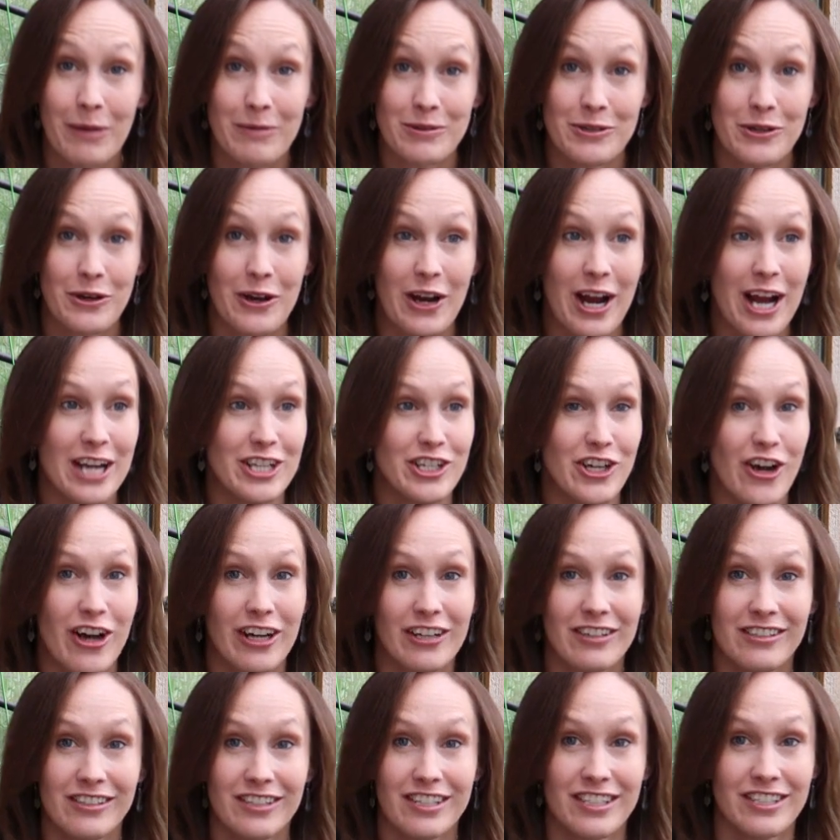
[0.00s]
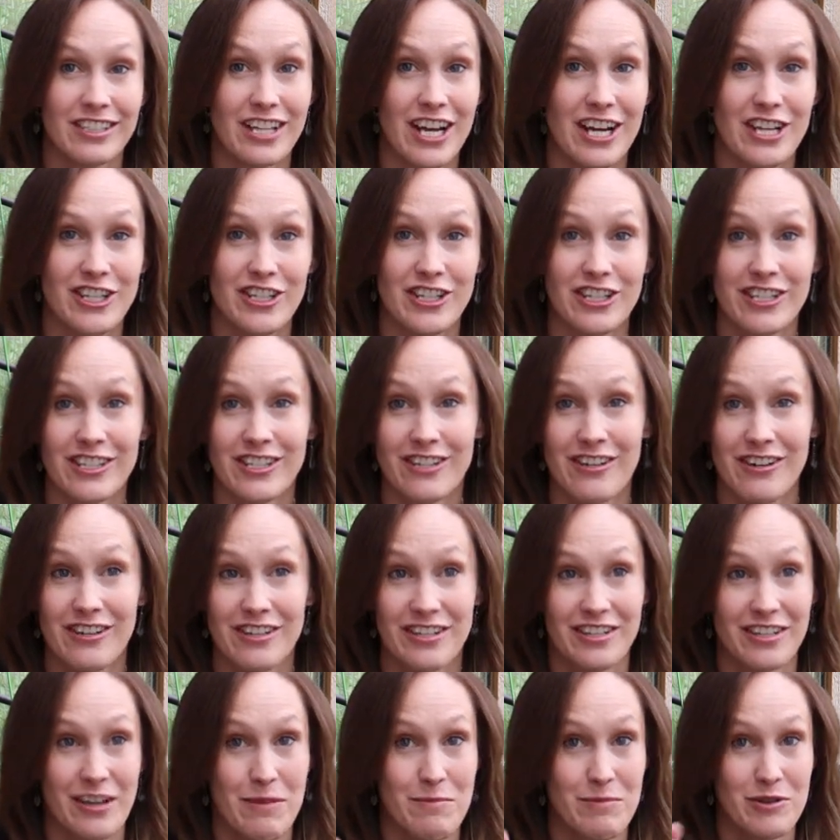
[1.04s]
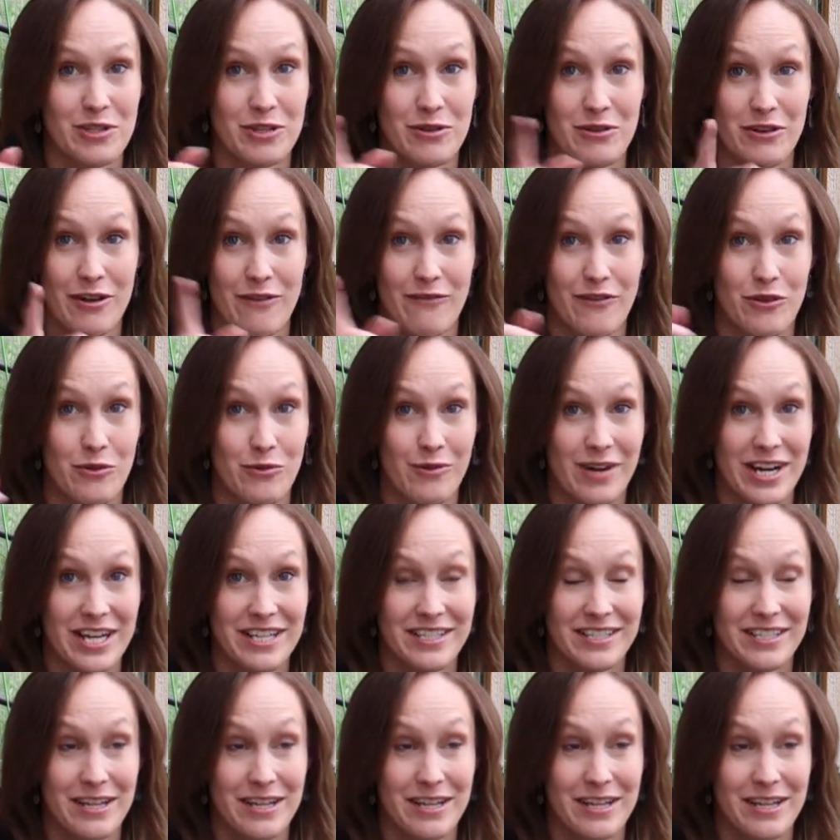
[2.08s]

I'm sorry I chuckled because I just saw some sort of a white